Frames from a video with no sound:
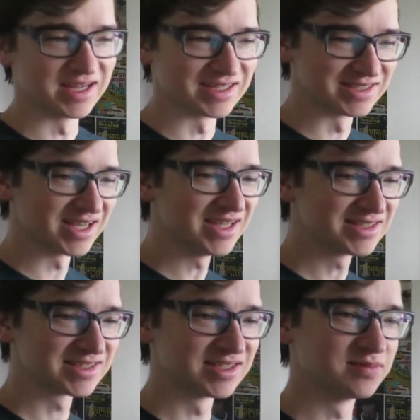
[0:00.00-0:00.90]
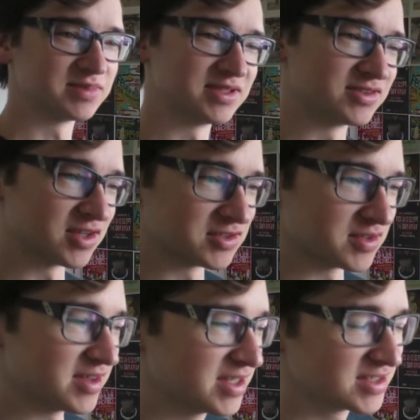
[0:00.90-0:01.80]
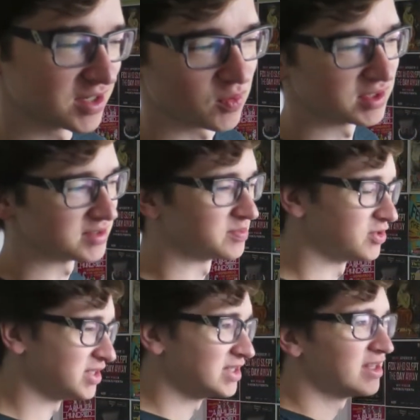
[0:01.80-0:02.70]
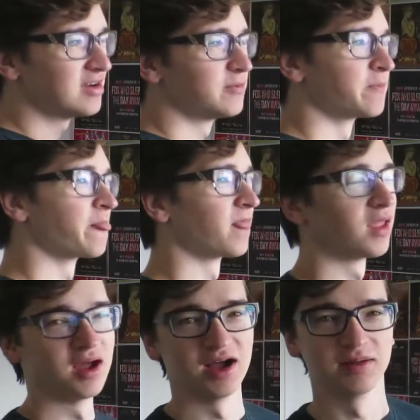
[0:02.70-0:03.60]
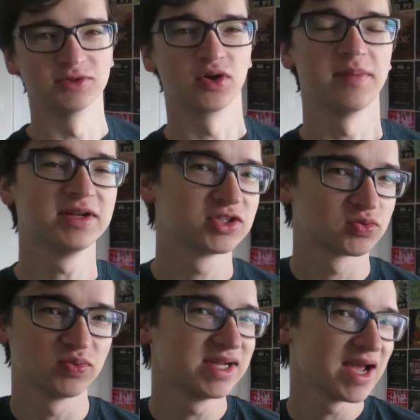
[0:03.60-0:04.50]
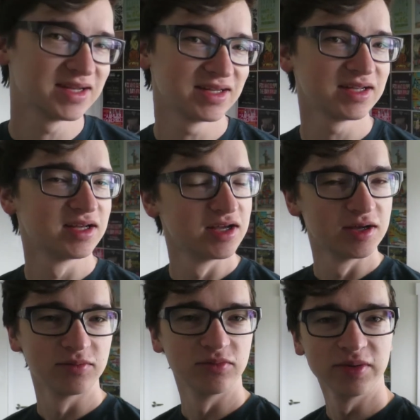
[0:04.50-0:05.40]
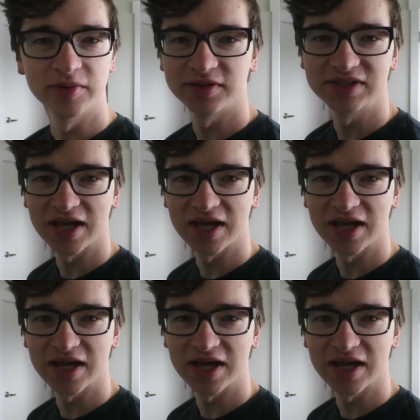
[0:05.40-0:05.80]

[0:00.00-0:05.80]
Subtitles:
and concise, but there's also things that I wanted to put in there. So I might just re-edit it, re-put it